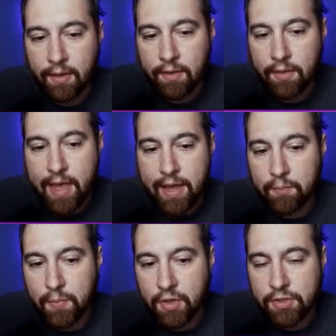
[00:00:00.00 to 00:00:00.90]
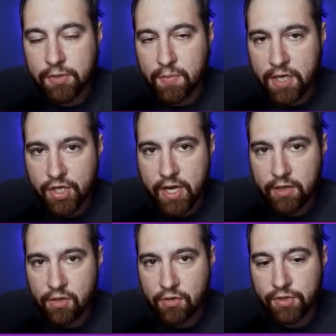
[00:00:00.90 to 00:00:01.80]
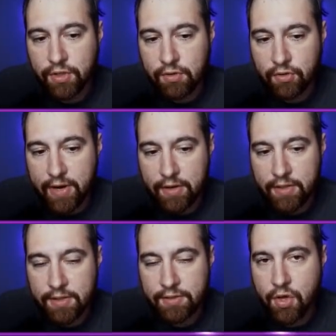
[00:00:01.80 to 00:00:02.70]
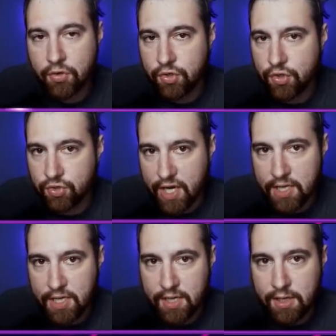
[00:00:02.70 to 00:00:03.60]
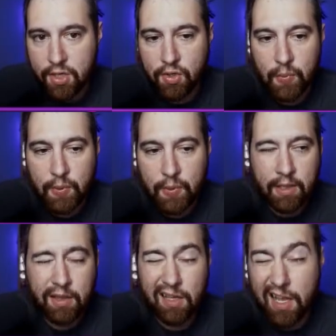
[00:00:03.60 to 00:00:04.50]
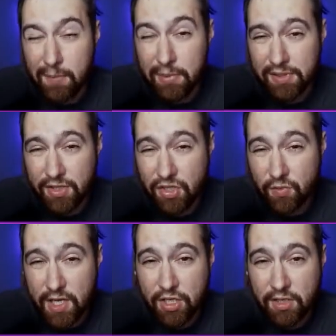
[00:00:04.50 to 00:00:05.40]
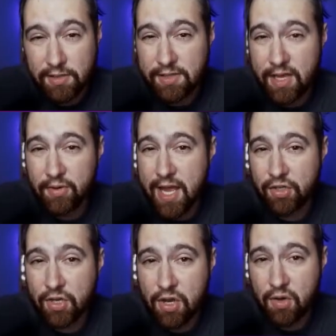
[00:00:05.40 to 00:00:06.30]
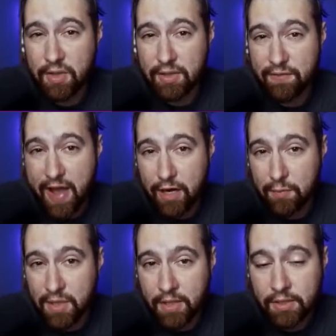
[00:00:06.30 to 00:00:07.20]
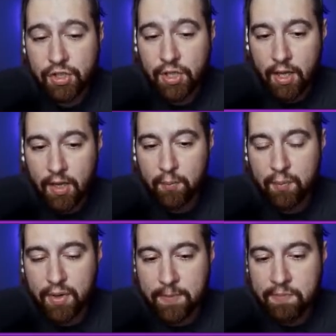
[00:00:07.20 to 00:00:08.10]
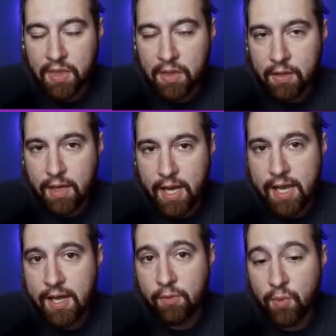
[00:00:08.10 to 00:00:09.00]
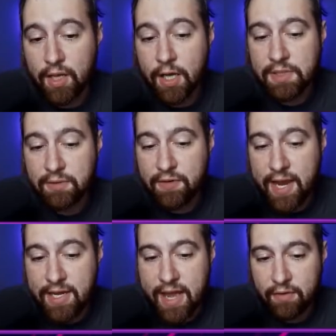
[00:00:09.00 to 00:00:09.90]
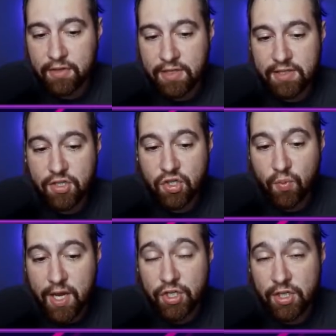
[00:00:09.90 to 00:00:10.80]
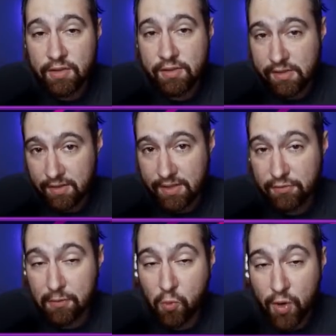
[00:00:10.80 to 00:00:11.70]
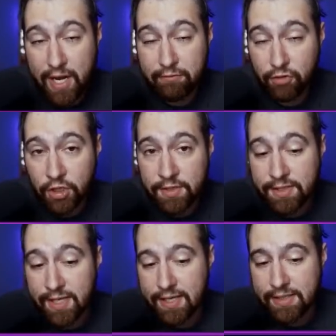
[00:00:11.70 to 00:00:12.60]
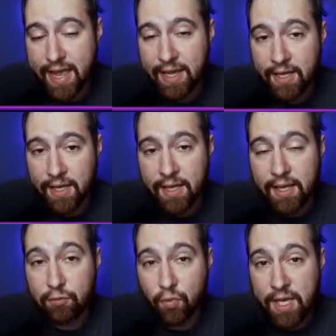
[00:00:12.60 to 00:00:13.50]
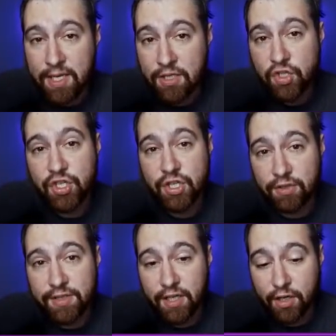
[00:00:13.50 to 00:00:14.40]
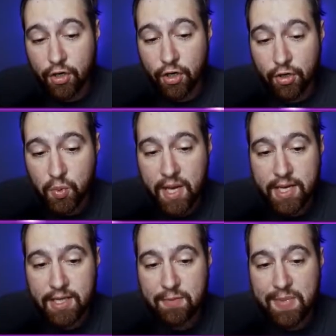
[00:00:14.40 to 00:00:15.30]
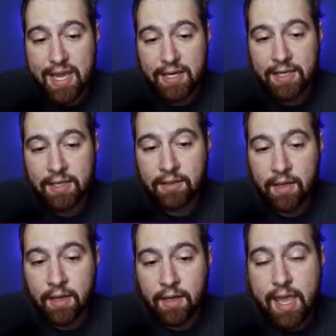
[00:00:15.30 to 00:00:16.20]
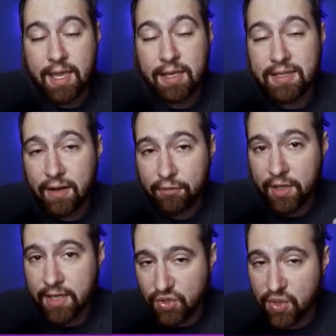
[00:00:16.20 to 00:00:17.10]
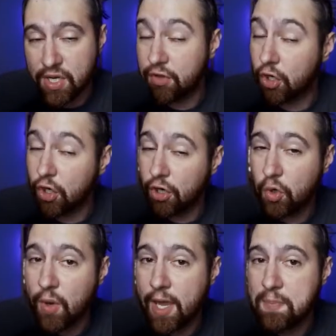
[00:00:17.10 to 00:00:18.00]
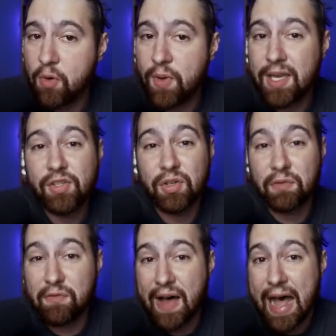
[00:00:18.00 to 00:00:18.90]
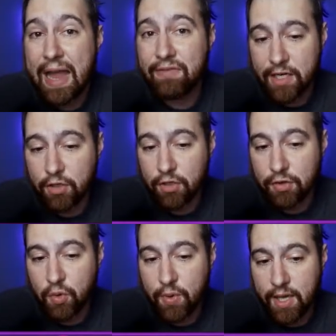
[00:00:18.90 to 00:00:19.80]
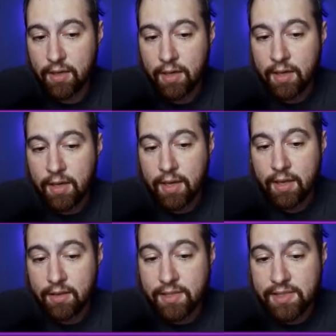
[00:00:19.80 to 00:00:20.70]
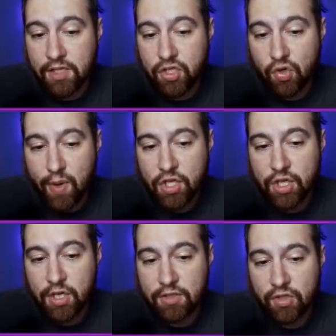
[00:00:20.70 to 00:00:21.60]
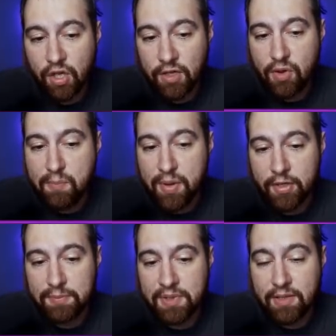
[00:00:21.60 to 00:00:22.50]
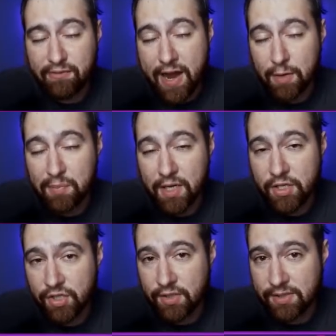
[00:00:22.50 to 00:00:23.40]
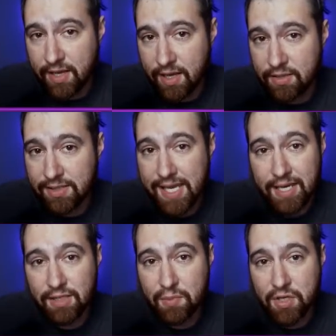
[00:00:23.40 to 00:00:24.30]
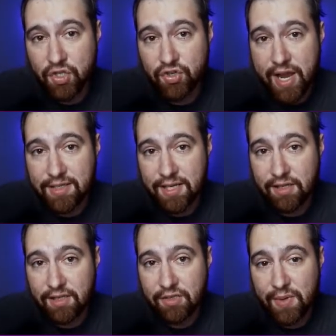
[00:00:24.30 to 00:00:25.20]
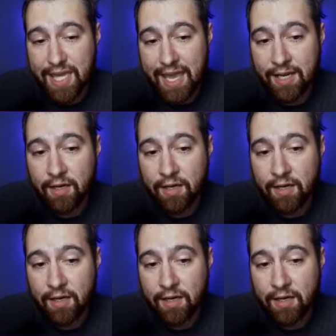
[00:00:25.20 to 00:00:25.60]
that most Mudshot user Groudons go straight EQ. A couple situations they would actually go with the Fire Punch, but what comes to find out for this situation, at least from what I've learned, is that if we can shield our Earthquake in the beginning, they can definitely get to another Earthquake, but we can survive that Earthquake. And in this situation, as long as we build up to the Fire Punches and sneak in as much Dragon Tails as we can